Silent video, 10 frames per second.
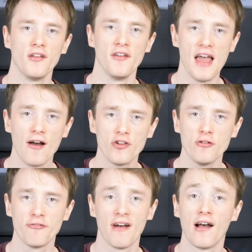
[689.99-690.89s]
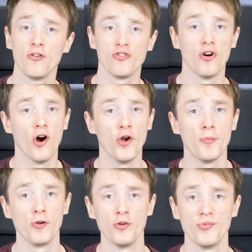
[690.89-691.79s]
Now you have found your
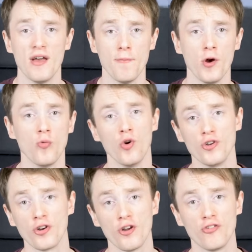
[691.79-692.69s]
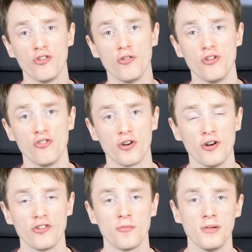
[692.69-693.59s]
open loop tempo, what you're going to do is you're
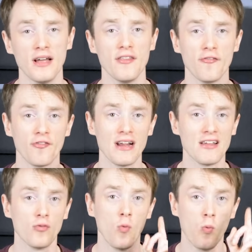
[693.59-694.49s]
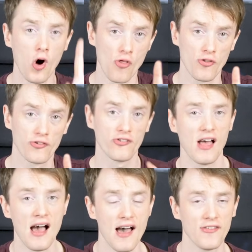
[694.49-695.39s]
going to play the phrase
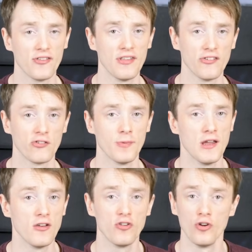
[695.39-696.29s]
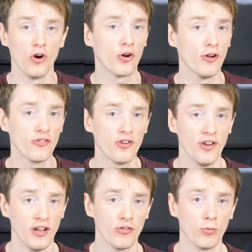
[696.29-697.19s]
once at this speed. You're not going to
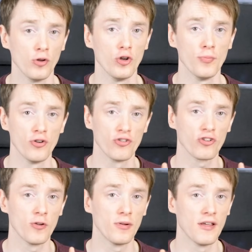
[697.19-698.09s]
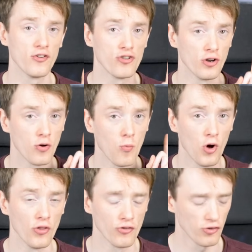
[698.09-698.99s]
turn it into a loop, you're just going to play the chunk
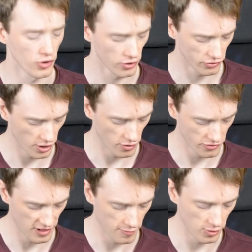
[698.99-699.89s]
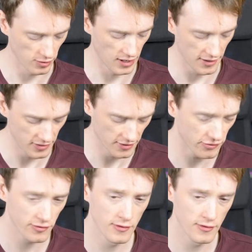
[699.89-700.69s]
once on its own. So that would look like this.